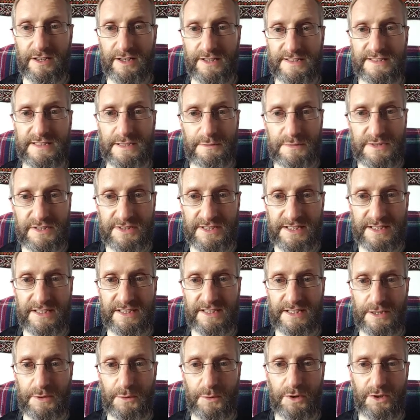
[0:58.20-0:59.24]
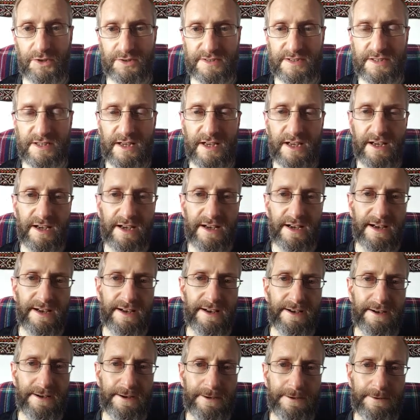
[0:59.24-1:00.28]
seemed to think that it was.
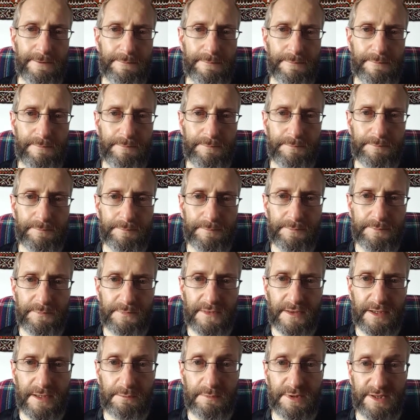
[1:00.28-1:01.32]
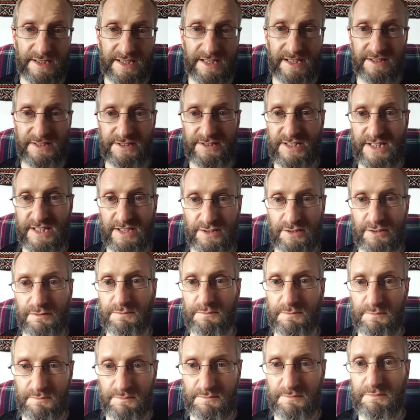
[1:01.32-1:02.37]
But yeah, the channel
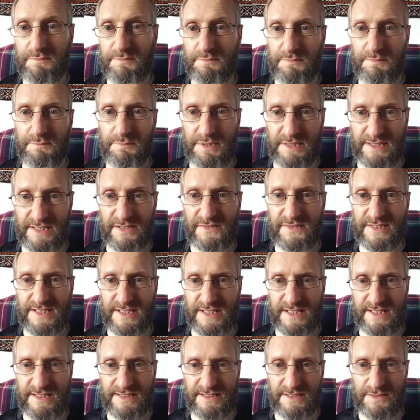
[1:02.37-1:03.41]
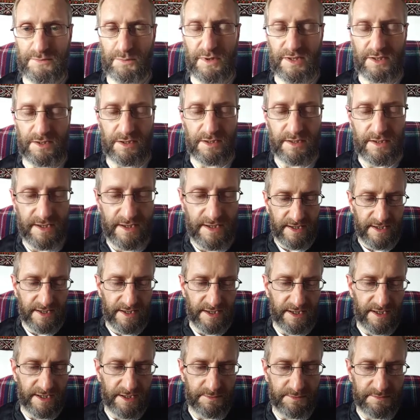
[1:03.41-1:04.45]
believes that it is as well.
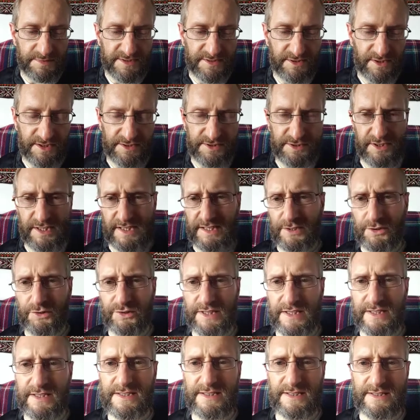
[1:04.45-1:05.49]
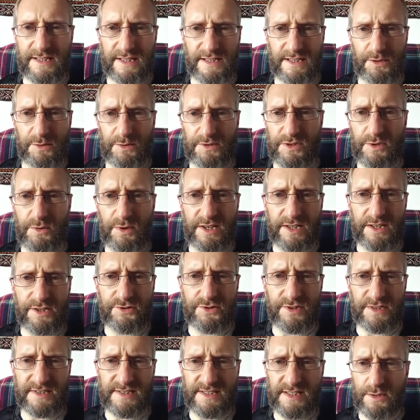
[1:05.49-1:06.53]
So I thought I'd look into that. That was quite
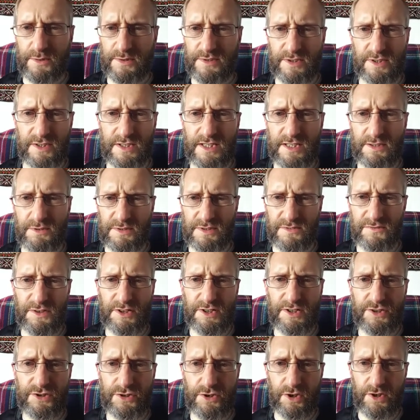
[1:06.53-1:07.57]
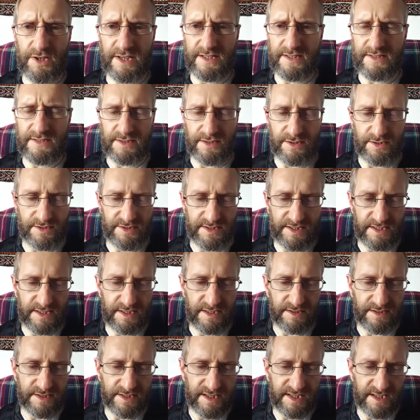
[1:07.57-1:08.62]
interesting. It was a very short excerpt.
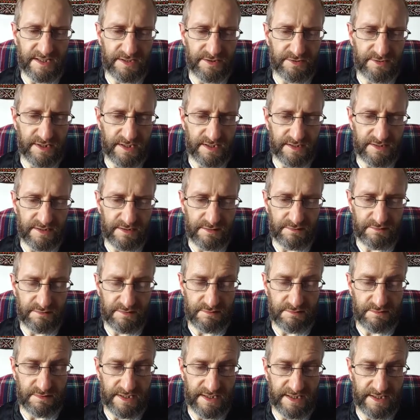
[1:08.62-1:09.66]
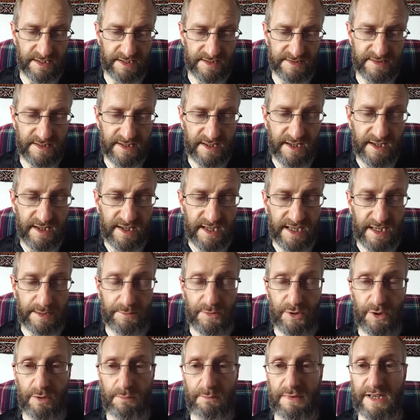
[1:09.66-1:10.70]
The extract is, "I'm
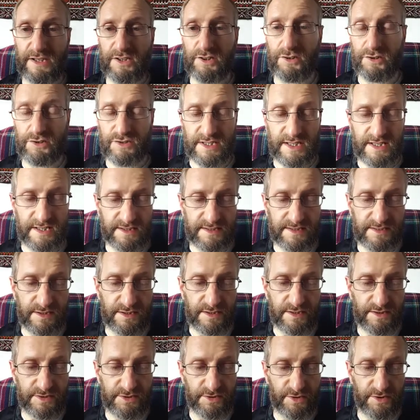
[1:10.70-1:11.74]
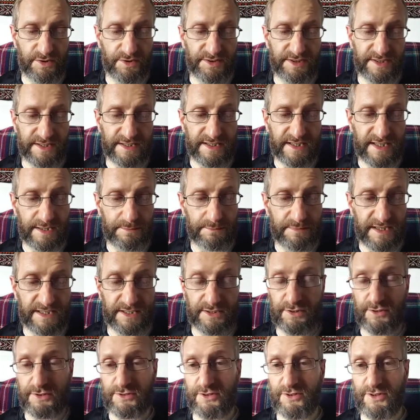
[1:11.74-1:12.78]
not Michael Jackson. Don't think I'm
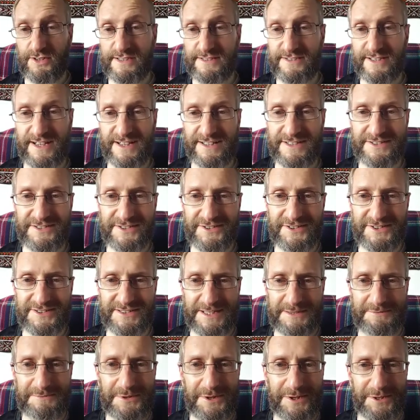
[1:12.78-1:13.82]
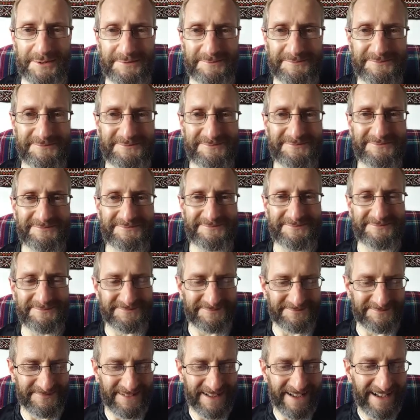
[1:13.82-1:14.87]
Michael Jackson because I'm not."
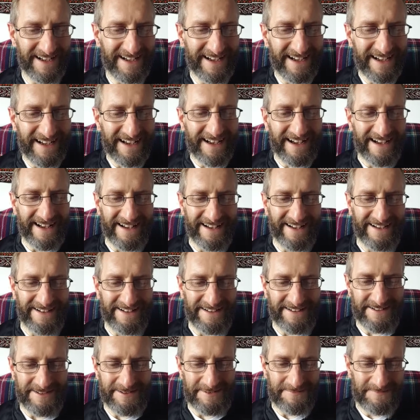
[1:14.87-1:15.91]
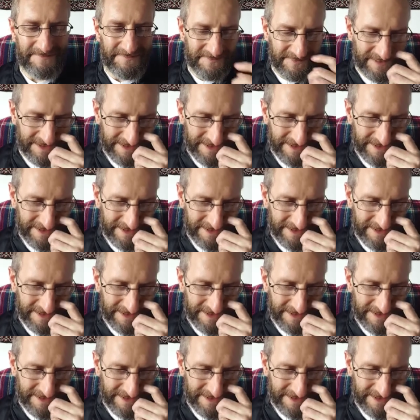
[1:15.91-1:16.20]
I